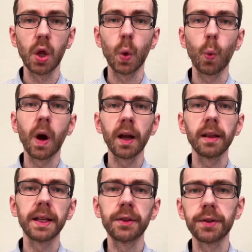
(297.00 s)
While
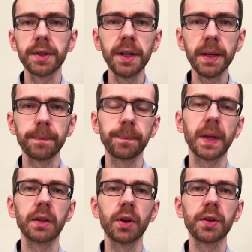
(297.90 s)
interesting,
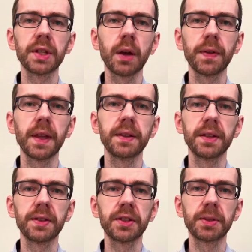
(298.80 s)
It turns out that
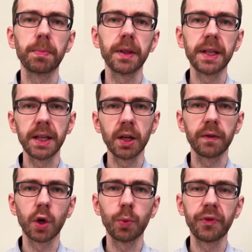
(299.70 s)
this splitting of
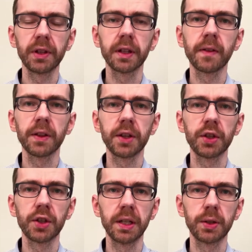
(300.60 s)
the home field
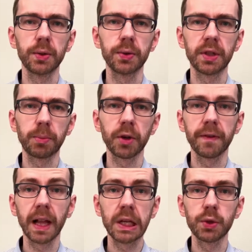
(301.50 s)
advantage into separate
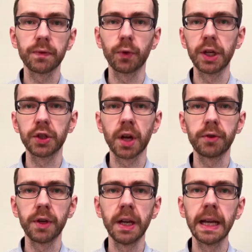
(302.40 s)
values for each
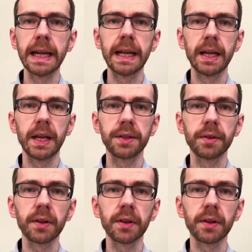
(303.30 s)
country is not